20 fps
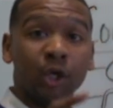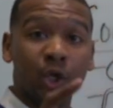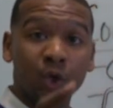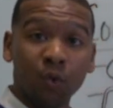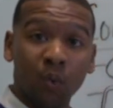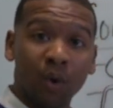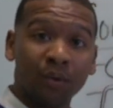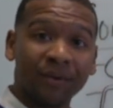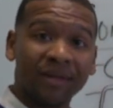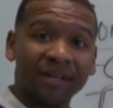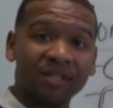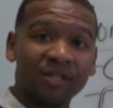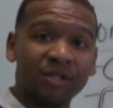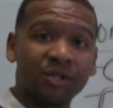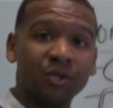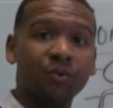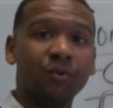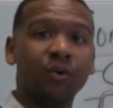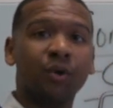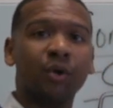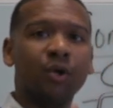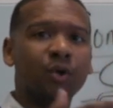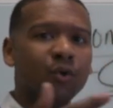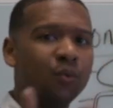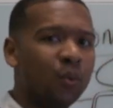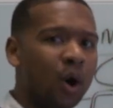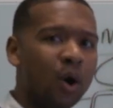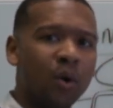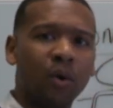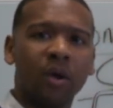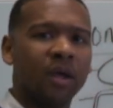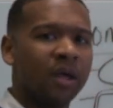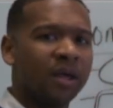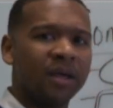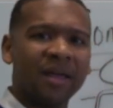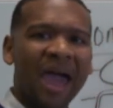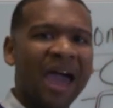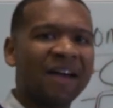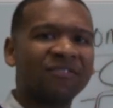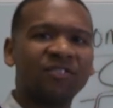you won't get sued, or you won't
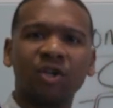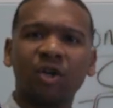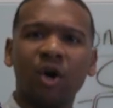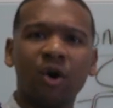have to